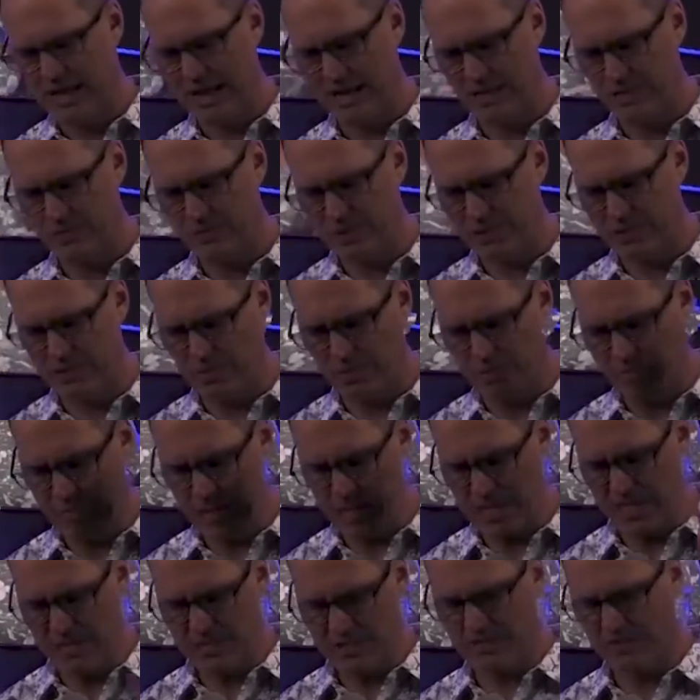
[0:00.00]
just speak the peace of
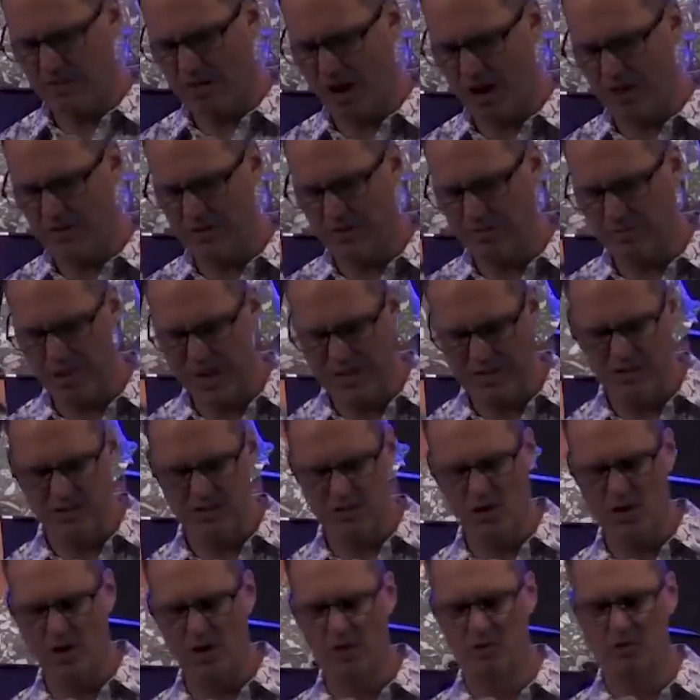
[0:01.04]
God that passes all
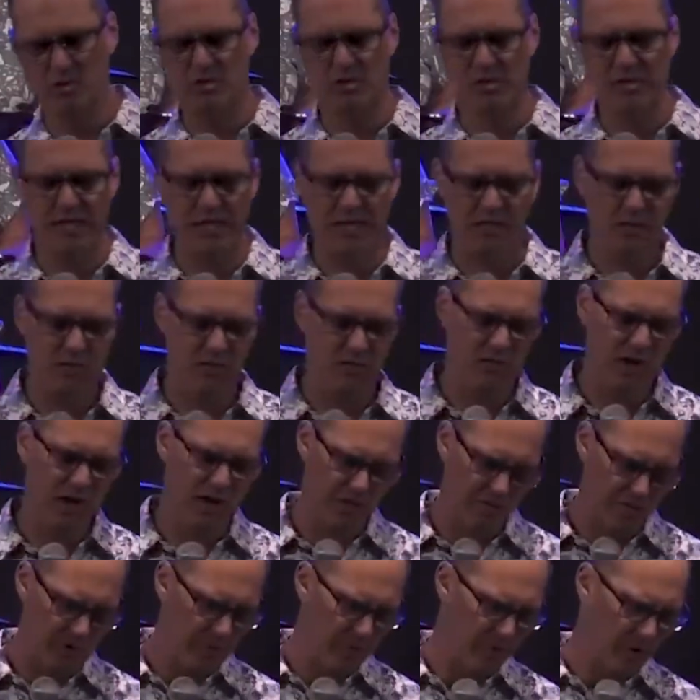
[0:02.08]
understanding over every
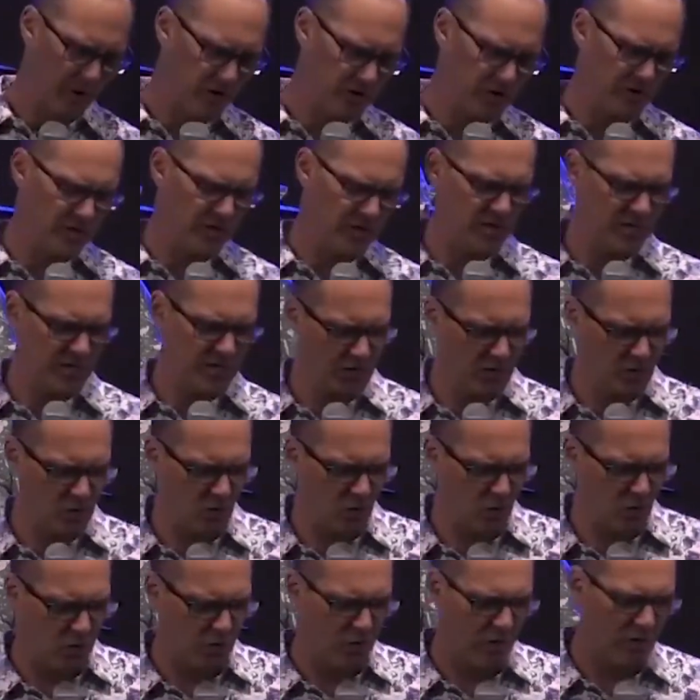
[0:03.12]
person that is here, Lord.
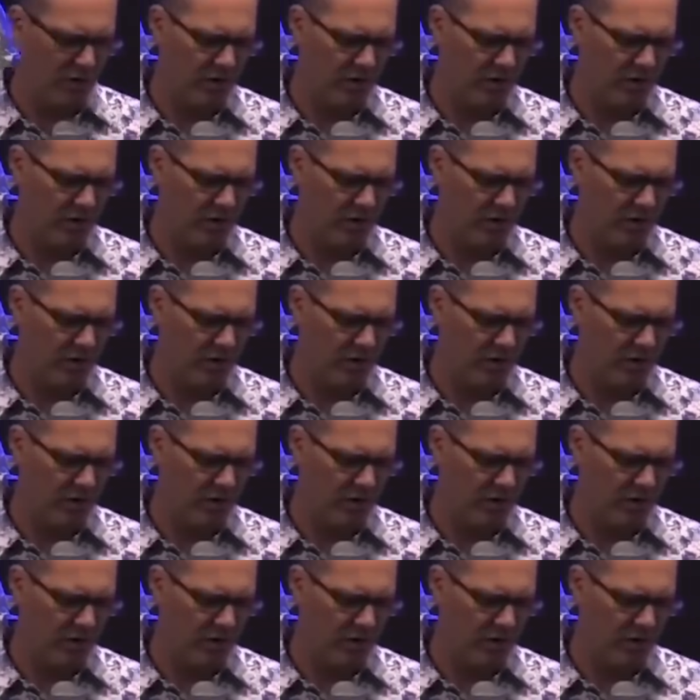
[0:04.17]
